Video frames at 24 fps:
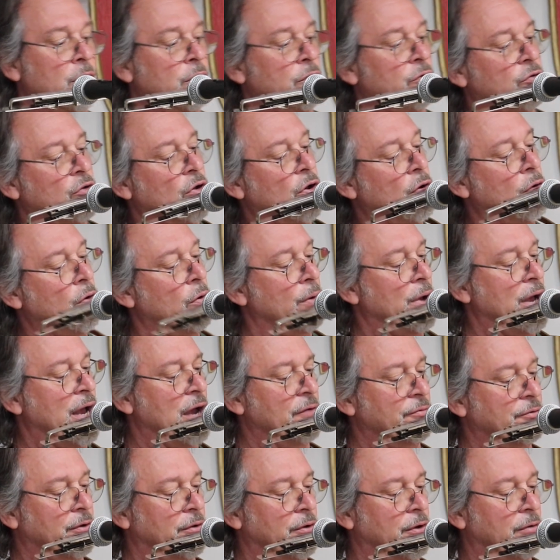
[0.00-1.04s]
So
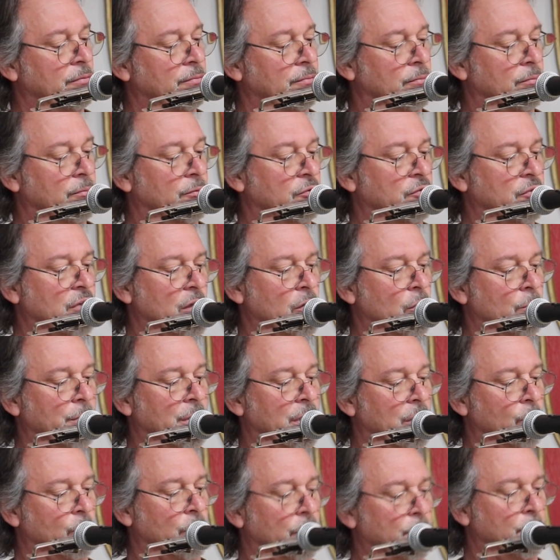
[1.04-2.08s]
after the
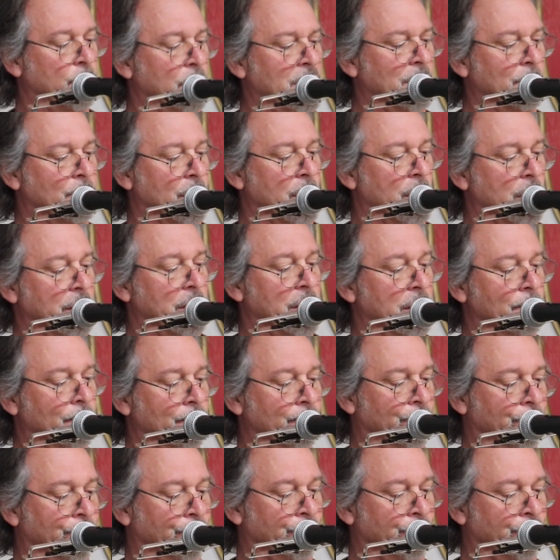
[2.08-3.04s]
settlement with Peabody,